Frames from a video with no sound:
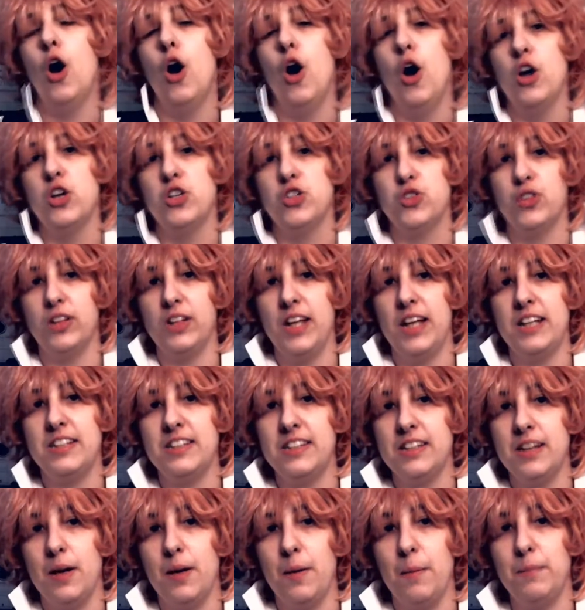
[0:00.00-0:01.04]

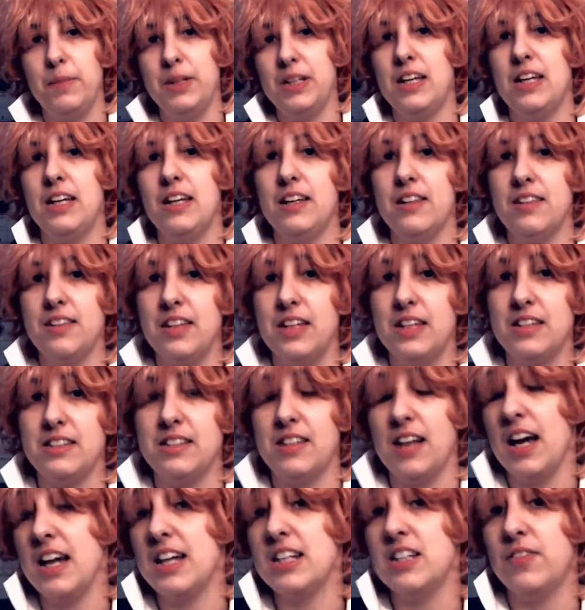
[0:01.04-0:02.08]
Strelitzia being the
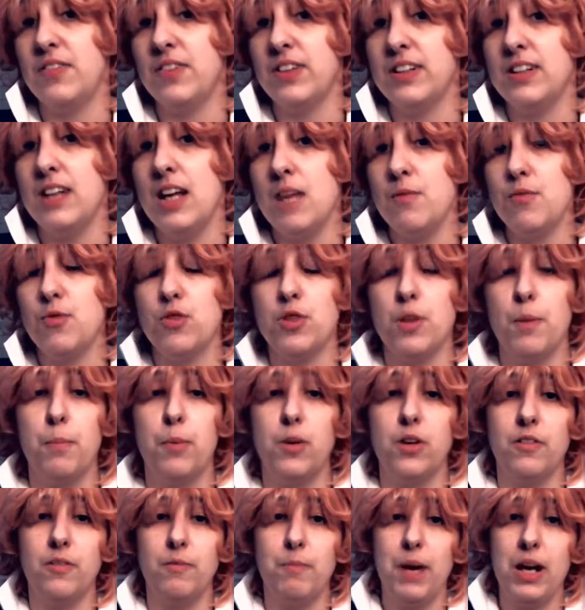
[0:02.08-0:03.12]
scientific name for the
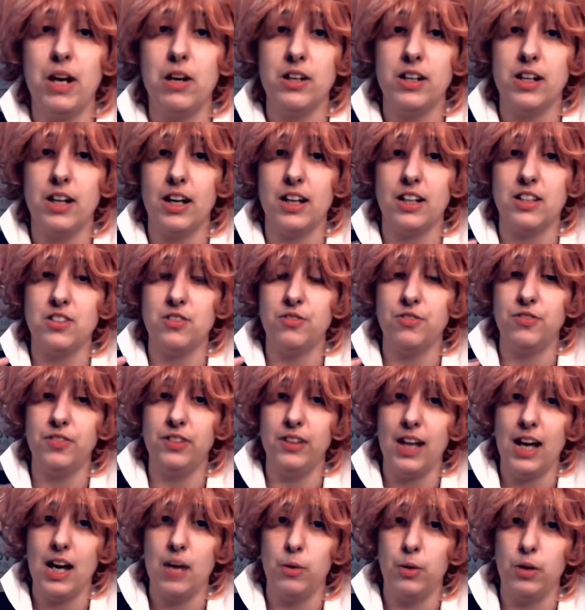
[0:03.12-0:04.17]
bird of paradise
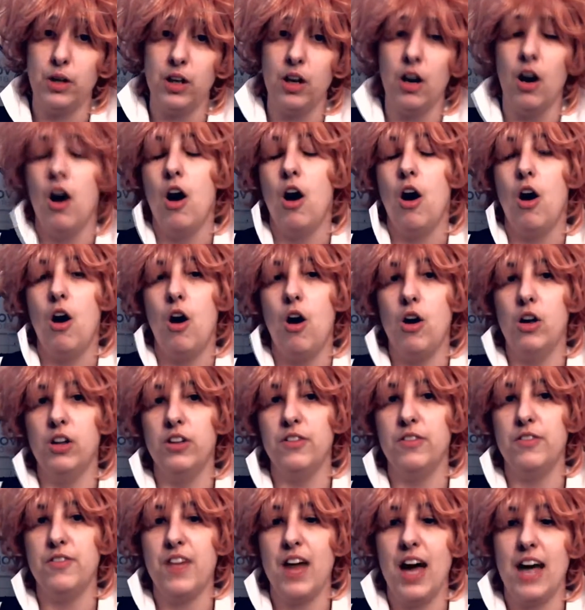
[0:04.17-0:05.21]
flower, all
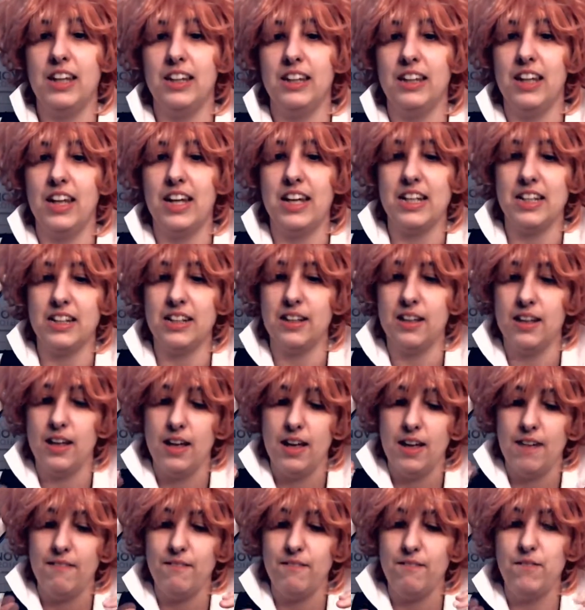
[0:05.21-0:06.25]
of that like
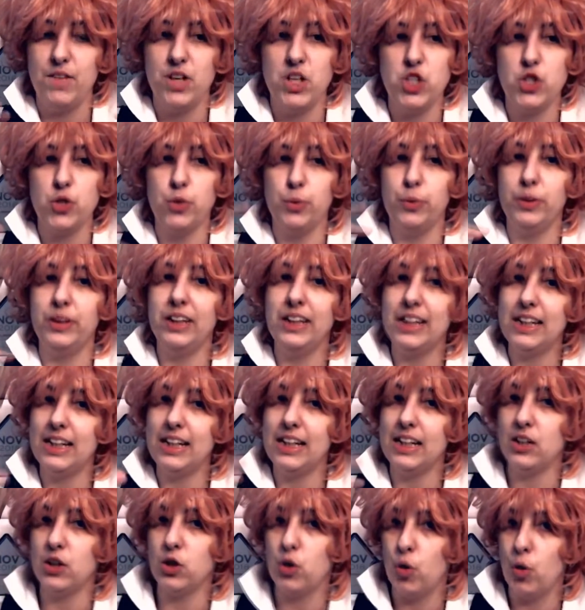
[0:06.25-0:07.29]
visually
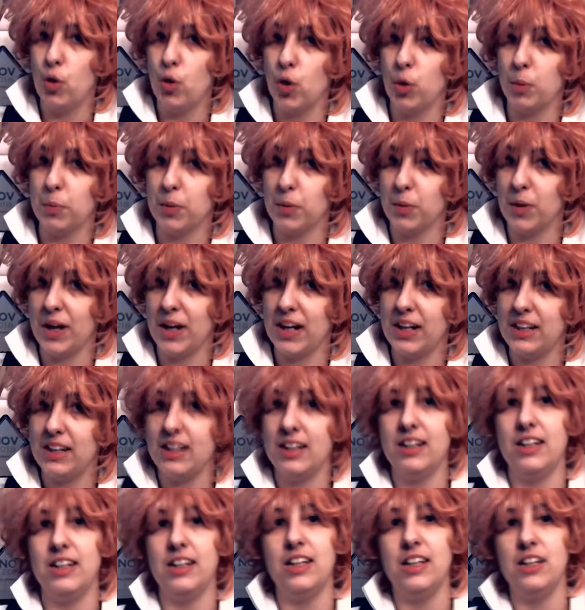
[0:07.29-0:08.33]

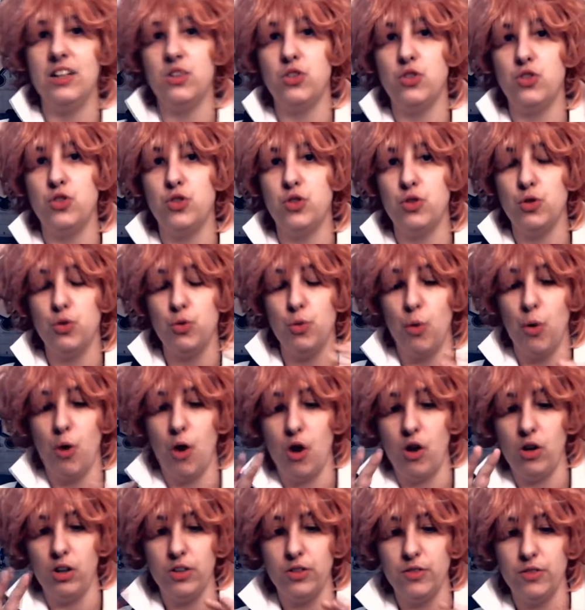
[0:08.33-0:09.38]
incorporated into
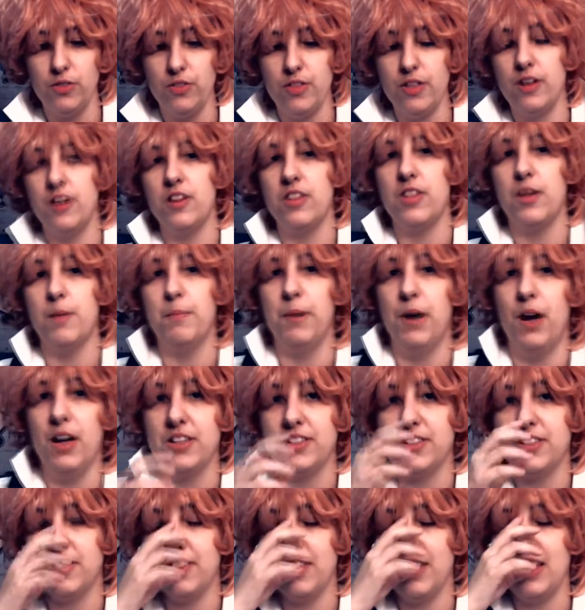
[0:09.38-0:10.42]
all of the
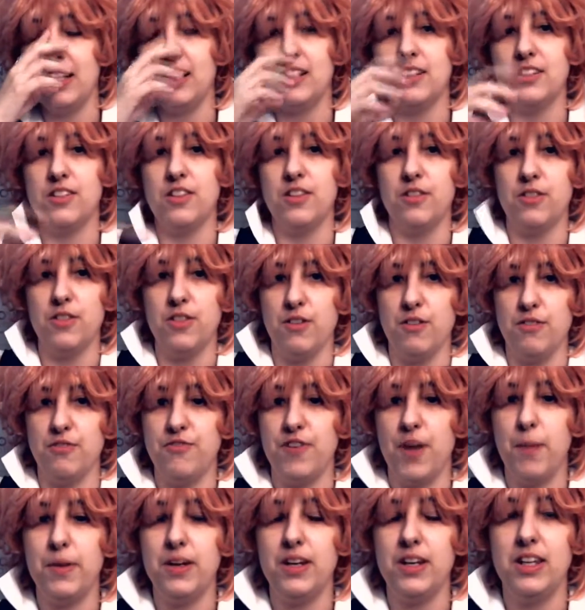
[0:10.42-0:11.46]
boss things, the
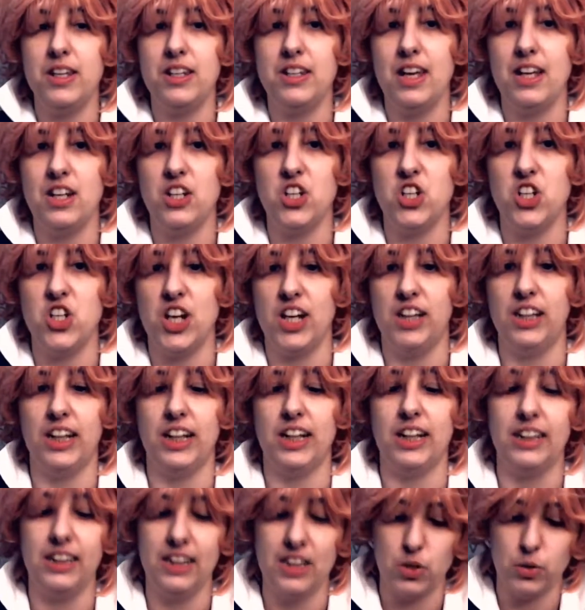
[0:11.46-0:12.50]
feminine,
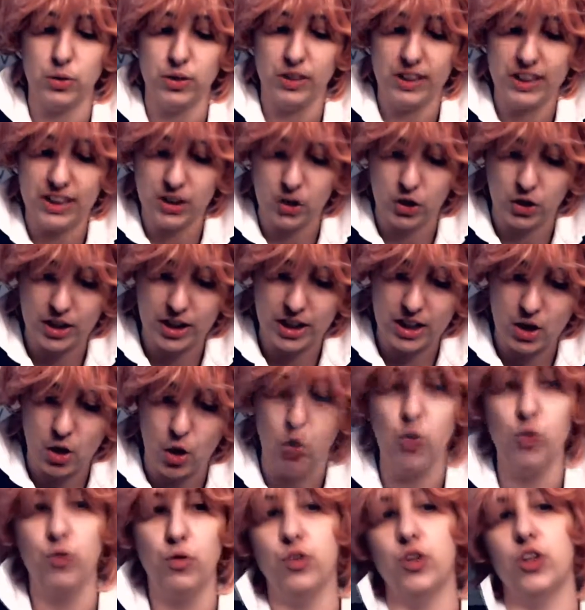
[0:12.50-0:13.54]
angelic, literally looking
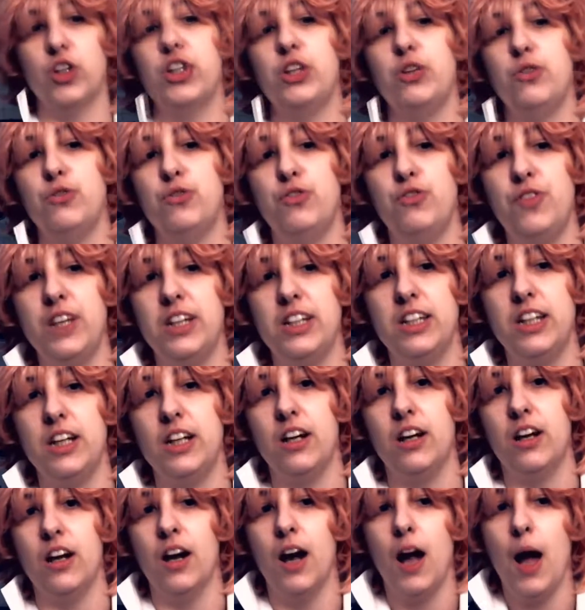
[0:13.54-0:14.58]
over you
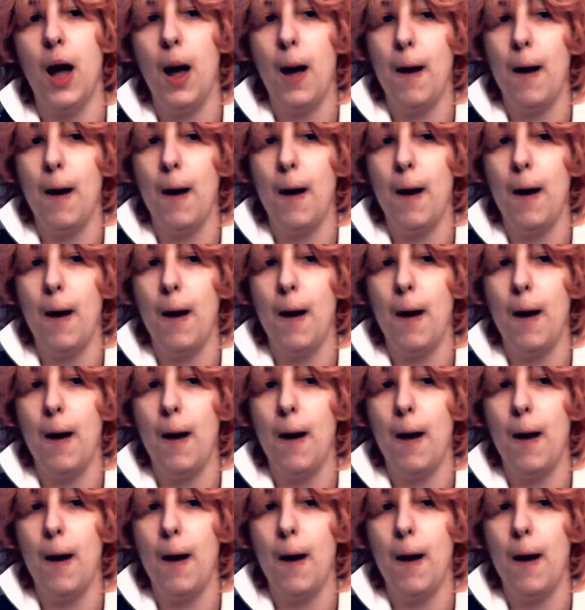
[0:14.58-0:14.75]
figure.